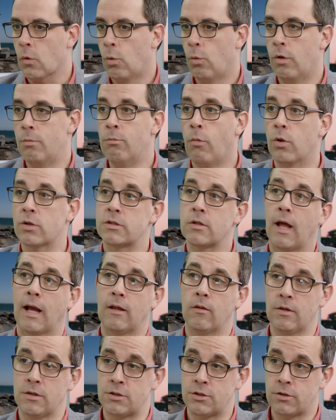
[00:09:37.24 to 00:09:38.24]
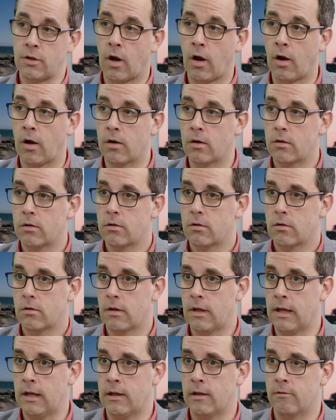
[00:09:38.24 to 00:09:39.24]
Would most likely start
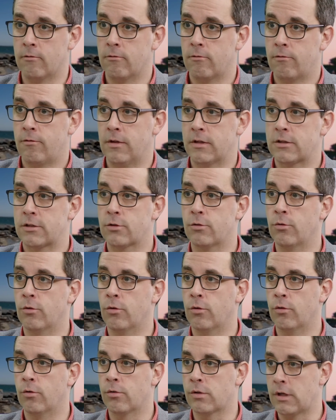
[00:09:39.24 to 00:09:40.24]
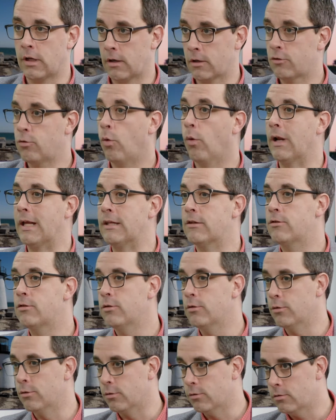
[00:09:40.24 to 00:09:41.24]
in fiscal year
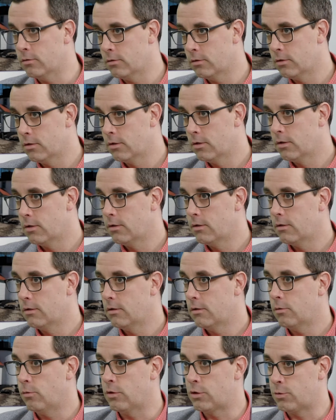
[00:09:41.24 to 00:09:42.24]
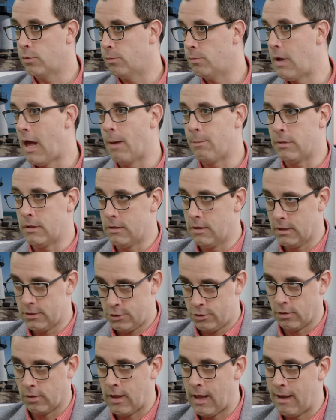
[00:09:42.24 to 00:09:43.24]
22 which would not be this
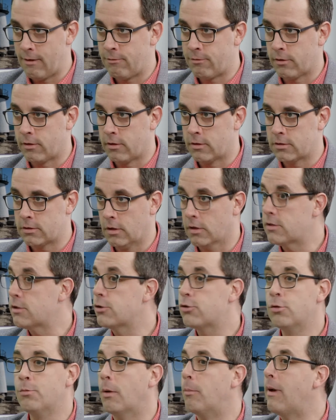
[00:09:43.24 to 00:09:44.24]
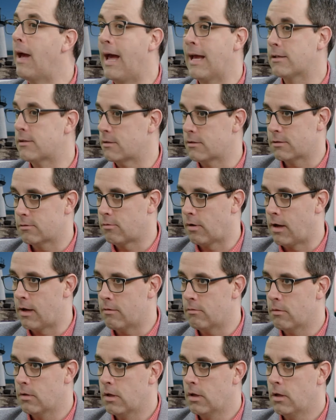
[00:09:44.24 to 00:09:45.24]
July 1st. Let's assume it passes, right?